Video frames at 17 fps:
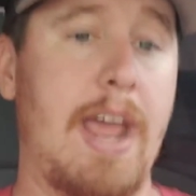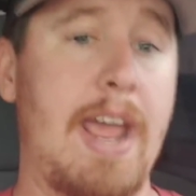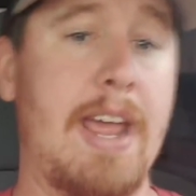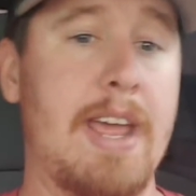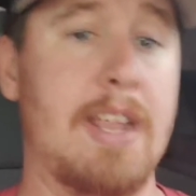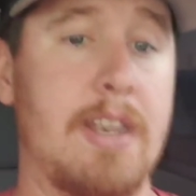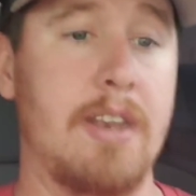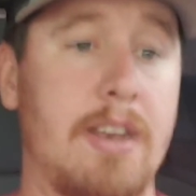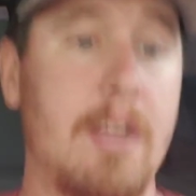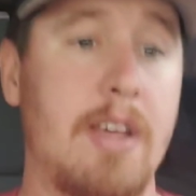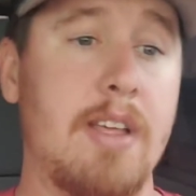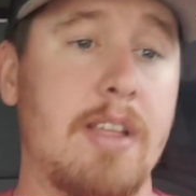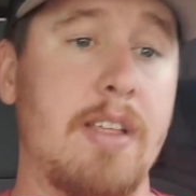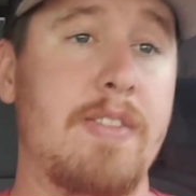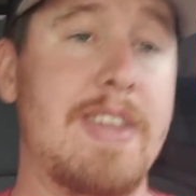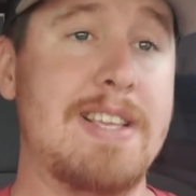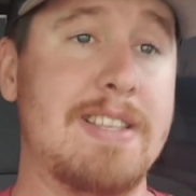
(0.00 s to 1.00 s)

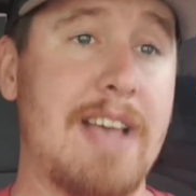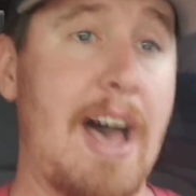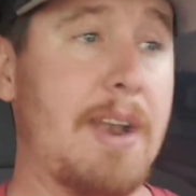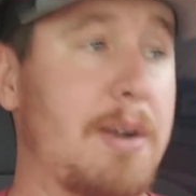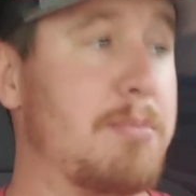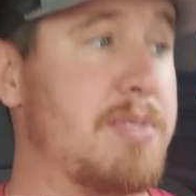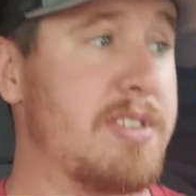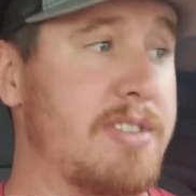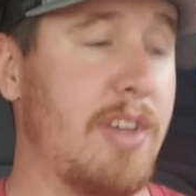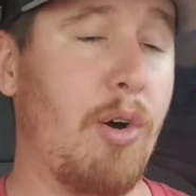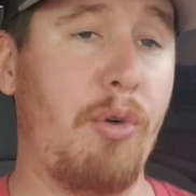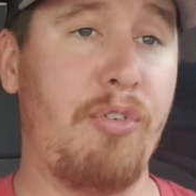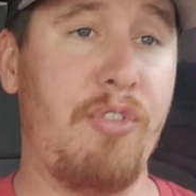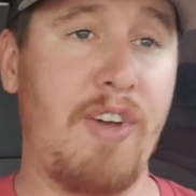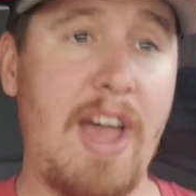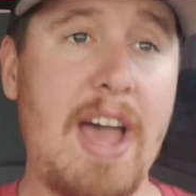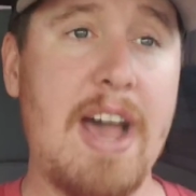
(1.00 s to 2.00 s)
And these items sell
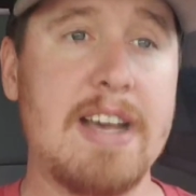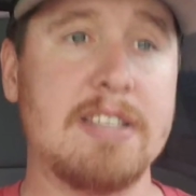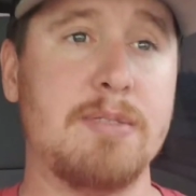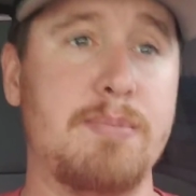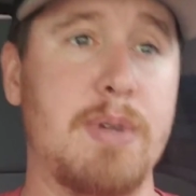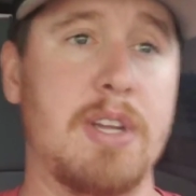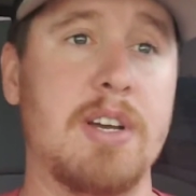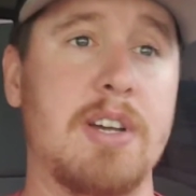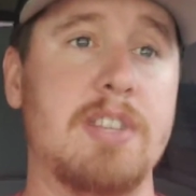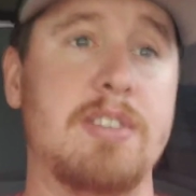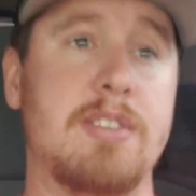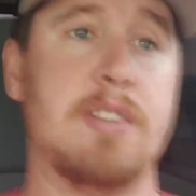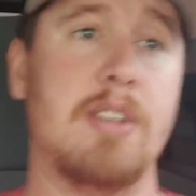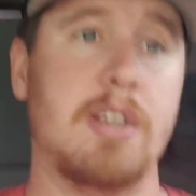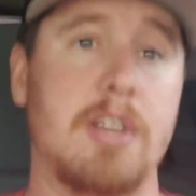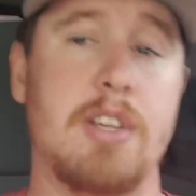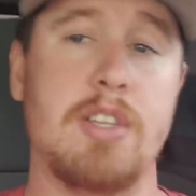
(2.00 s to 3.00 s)
fast because
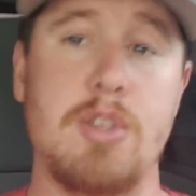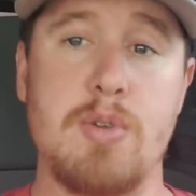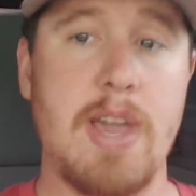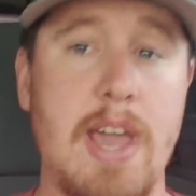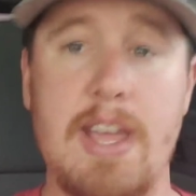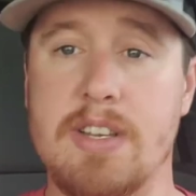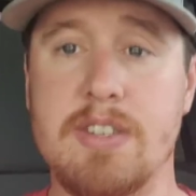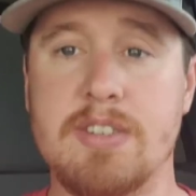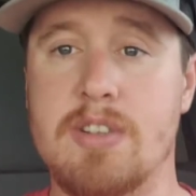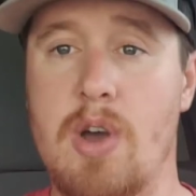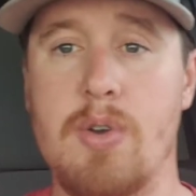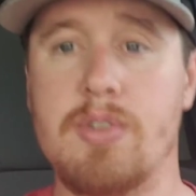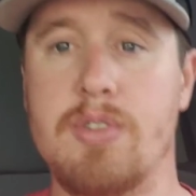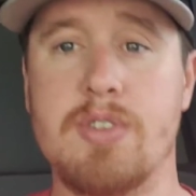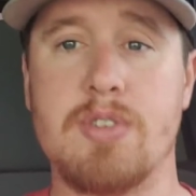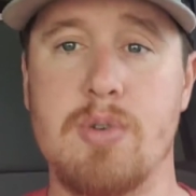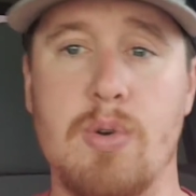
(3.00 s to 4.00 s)
you can't just go to
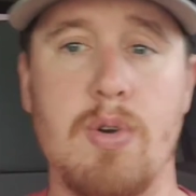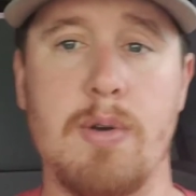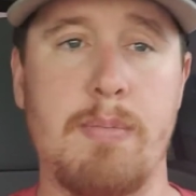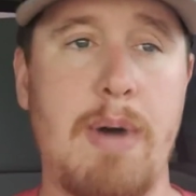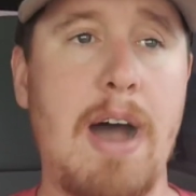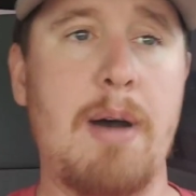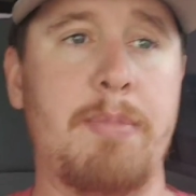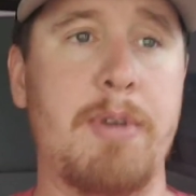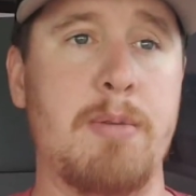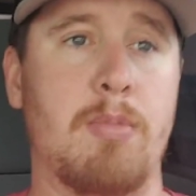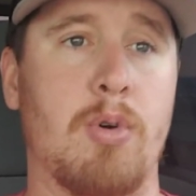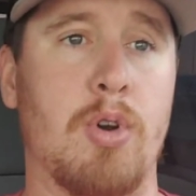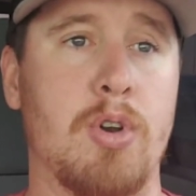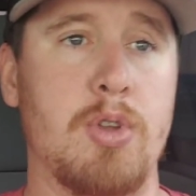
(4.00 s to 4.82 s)
the store and buy them anymore.